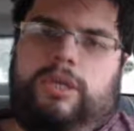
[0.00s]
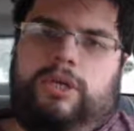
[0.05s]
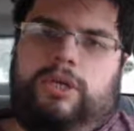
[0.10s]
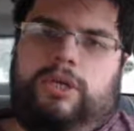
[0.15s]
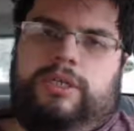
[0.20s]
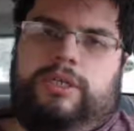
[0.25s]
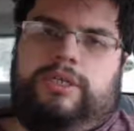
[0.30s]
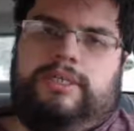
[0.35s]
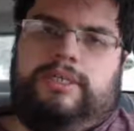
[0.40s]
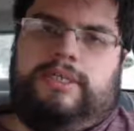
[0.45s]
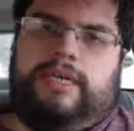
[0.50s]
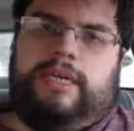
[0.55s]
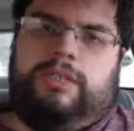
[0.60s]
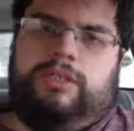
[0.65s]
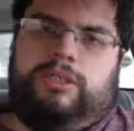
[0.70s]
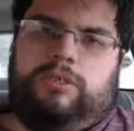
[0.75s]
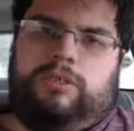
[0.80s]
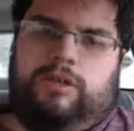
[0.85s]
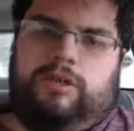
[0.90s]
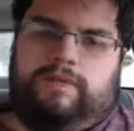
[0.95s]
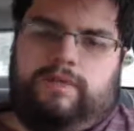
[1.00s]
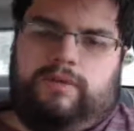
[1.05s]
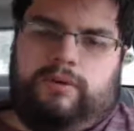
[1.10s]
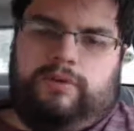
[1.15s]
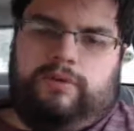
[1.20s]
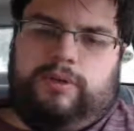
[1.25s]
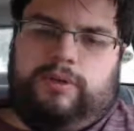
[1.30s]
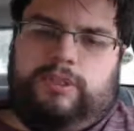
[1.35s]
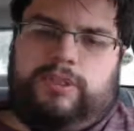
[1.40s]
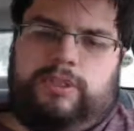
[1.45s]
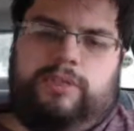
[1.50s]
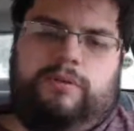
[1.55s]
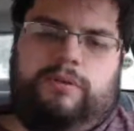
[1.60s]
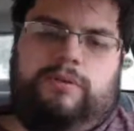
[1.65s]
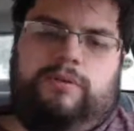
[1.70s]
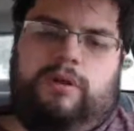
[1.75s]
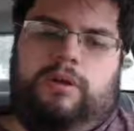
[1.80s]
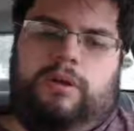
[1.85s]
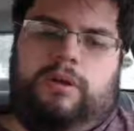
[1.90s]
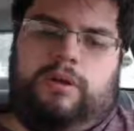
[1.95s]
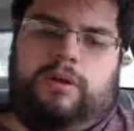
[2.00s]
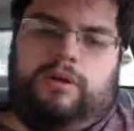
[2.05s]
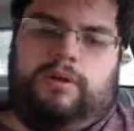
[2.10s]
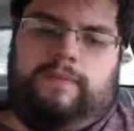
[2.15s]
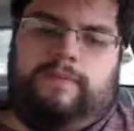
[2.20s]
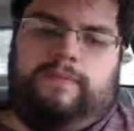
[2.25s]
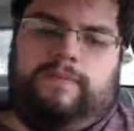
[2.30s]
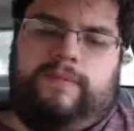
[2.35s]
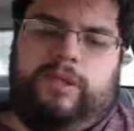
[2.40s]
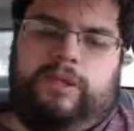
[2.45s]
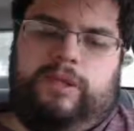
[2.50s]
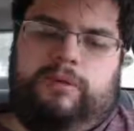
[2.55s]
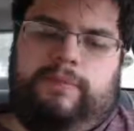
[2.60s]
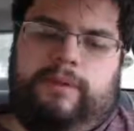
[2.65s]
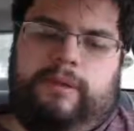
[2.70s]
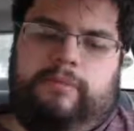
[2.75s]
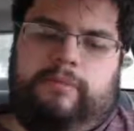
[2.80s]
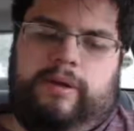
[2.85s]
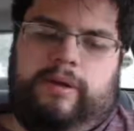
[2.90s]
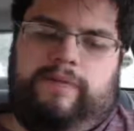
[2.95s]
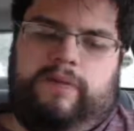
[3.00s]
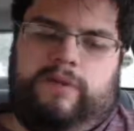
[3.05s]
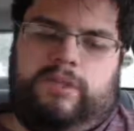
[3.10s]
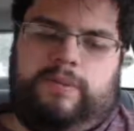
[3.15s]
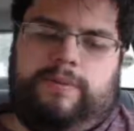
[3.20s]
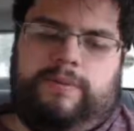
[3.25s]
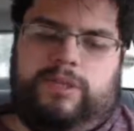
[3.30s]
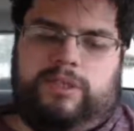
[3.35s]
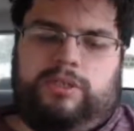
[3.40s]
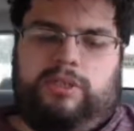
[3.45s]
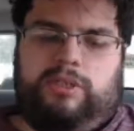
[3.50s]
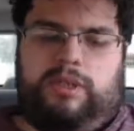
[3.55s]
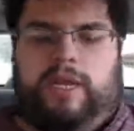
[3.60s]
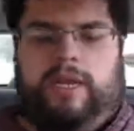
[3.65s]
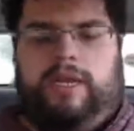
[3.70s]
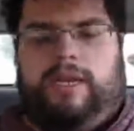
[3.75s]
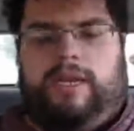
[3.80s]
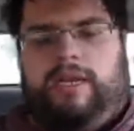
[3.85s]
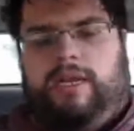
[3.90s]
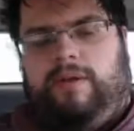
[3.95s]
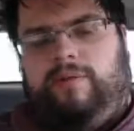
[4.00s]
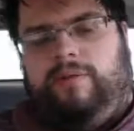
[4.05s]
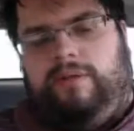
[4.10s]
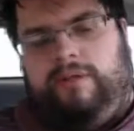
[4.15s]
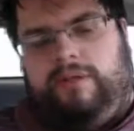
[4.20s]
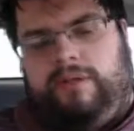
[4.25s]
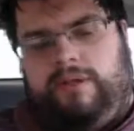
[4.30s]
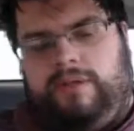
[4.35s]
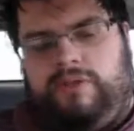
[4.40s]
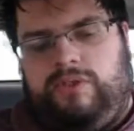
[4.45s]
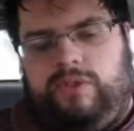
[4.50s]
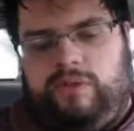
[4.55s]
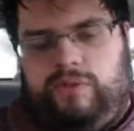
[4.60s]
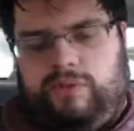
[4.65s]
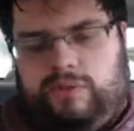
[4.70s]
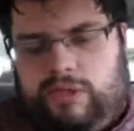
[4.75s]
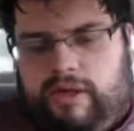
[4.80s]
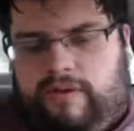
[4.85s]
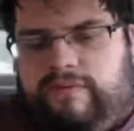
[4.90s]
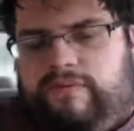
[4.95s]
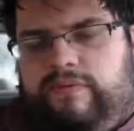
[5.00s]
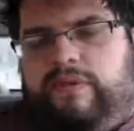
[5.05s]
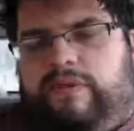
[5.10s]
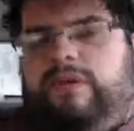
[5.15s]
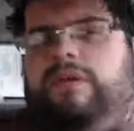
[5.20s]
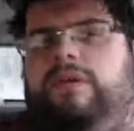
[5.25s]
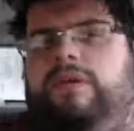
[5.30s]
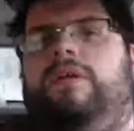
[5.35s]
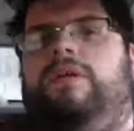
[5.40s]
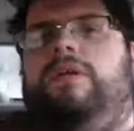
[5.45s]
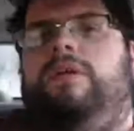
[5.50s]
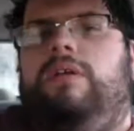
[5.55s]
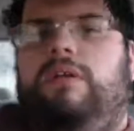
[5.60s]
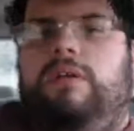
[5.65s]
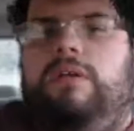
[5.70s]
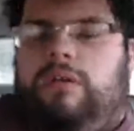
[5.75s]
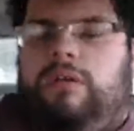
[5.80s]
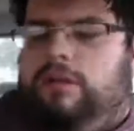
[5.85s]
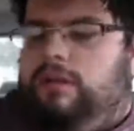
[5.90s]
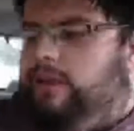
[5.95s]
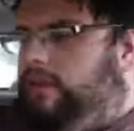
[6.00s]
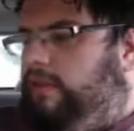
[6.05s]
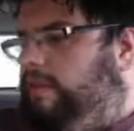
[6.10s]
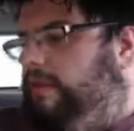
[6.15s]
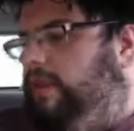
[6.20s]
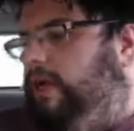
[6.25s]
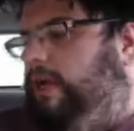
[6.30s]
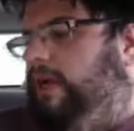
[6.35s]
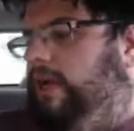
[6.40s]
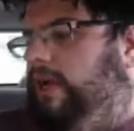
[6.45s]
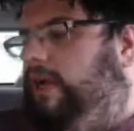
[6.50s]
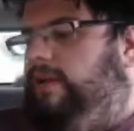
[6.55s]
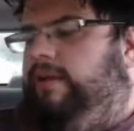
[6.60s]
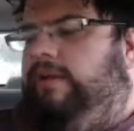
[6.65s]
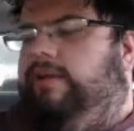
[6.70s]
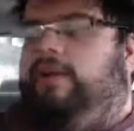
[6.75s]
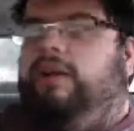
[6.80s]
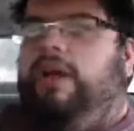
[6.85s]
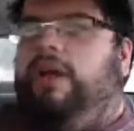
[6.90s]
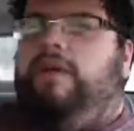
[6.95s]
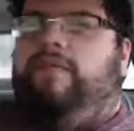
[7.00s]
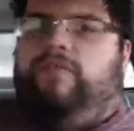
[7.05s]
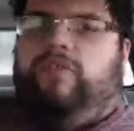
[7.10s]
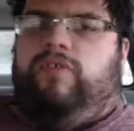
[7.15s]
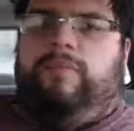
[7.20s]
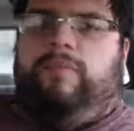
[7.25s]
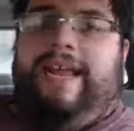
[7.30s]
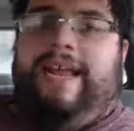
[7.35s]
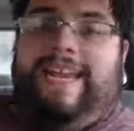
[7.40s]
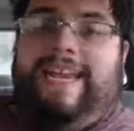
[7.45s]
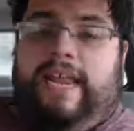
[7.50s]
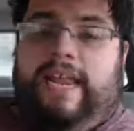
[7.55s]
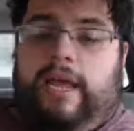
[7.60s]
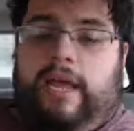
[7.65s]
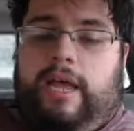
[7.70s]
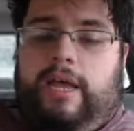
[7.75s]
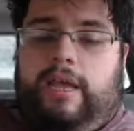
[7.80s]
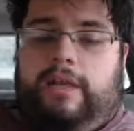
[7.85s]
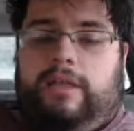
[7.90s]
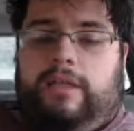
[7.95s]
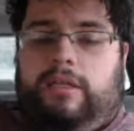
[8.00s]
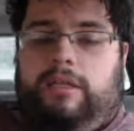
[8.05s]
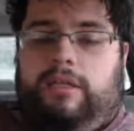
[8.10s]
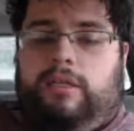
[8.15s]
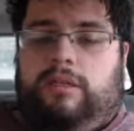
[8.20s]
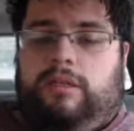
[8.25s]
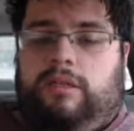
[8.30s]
there is that to look forward to. It'll be my first special editing with this new software that I got from my dad.